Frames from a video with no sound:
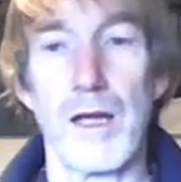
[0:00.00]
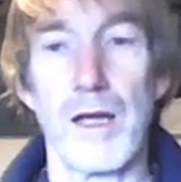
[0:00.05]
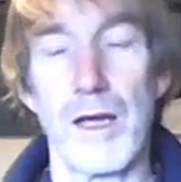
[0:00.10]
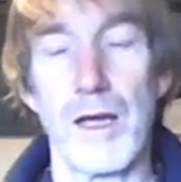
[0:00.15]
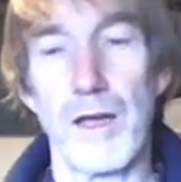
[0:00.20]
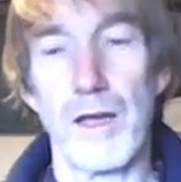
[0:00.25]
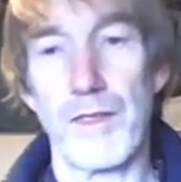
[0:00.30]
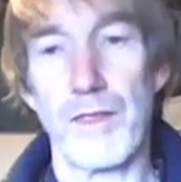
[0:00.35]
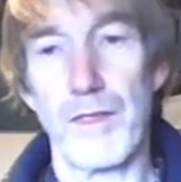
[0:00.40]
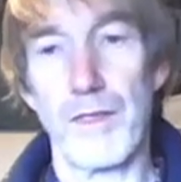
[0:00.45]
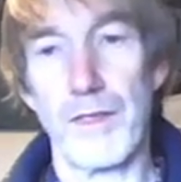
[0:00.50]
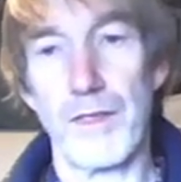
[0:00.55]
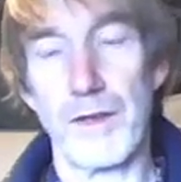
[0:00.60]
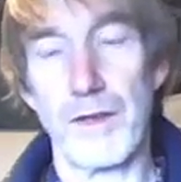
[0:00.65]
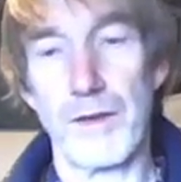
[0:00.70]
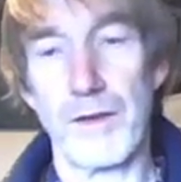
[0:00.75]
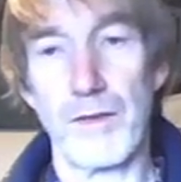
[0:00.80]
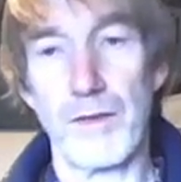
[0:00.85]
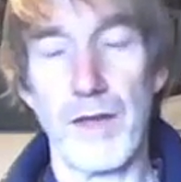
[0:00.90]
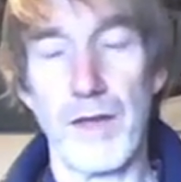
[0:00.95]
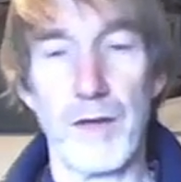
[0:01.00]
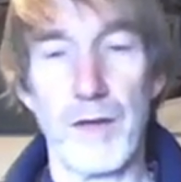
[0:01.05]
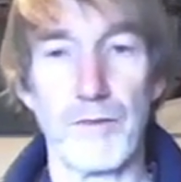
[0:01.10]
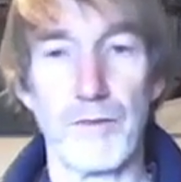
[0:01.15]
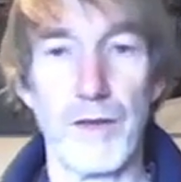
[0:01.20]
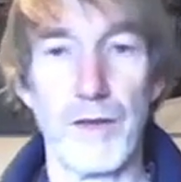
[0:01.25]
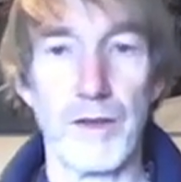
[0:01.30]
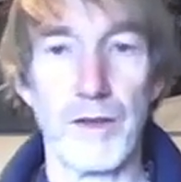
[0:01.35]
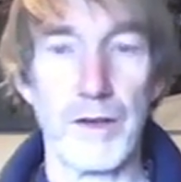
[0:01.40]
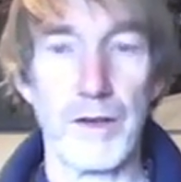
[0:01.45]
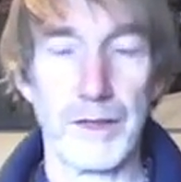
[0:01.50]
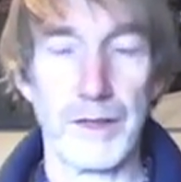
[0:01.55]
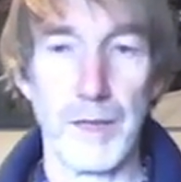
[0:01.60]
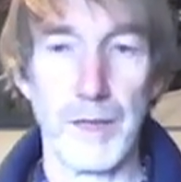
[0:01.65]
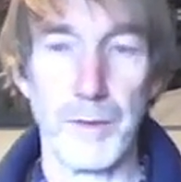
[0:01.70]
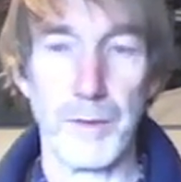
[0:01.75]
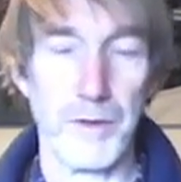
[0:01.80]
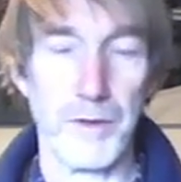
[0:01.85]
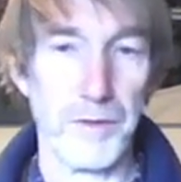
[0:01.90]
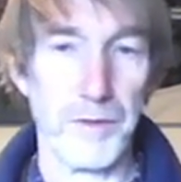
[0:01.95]
other than that unlucky
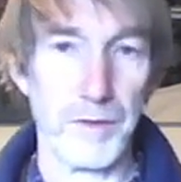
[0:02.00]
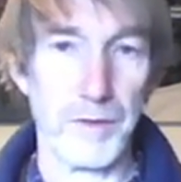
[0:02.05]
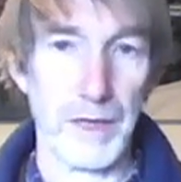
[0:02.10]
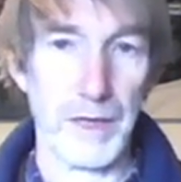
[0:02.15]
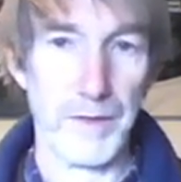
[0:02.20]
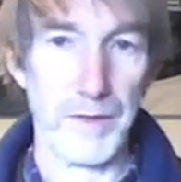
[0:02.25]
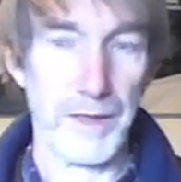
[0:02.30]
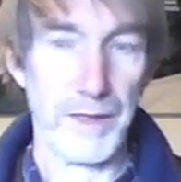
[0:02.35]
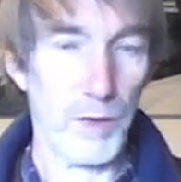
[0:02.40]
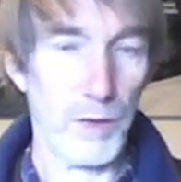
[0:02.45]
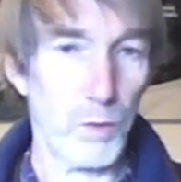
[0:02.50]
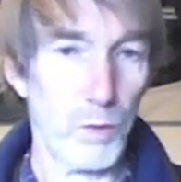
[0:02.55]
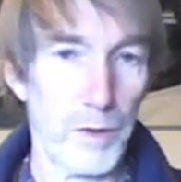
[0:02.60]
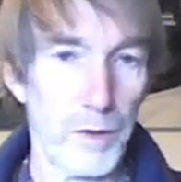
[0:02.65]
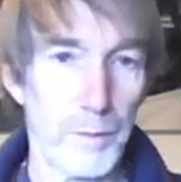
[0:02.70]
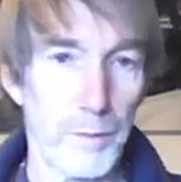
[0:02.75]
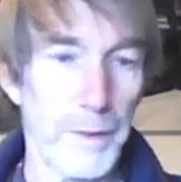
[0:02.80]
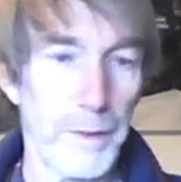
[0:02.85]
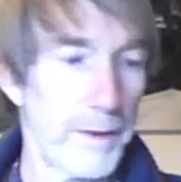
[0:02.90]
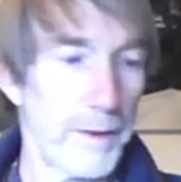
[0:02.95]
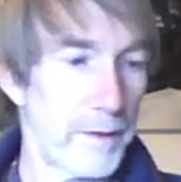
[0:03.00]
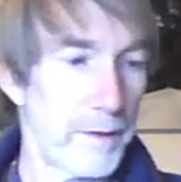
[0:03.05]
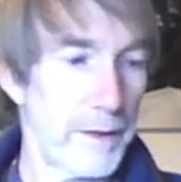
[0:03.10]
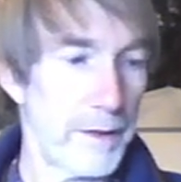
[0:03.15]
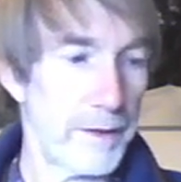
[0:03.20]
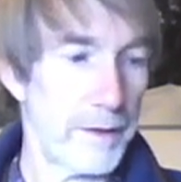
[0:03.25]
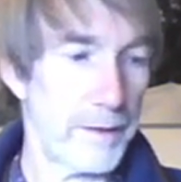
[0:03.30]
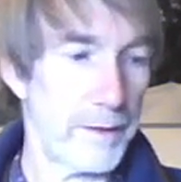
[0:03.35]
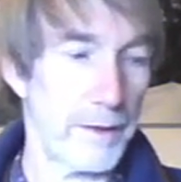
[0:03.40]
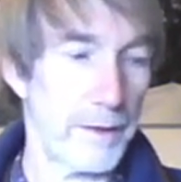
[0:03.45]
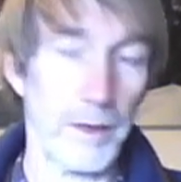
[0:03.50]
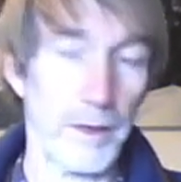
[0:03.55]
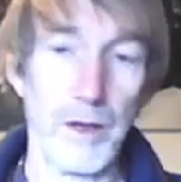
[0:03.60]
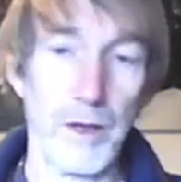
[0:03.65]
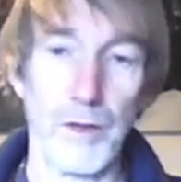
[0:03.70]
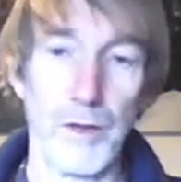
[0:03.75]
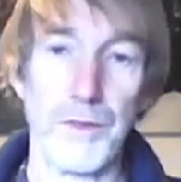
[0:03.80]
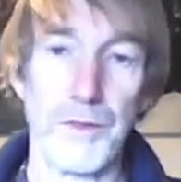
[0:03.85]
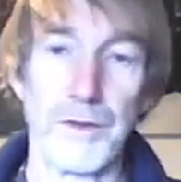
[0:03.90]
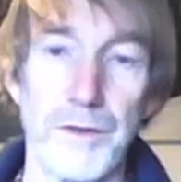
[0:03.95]
person who gets that one pill in a
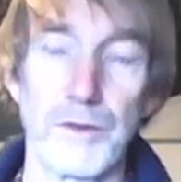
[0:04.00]
lots,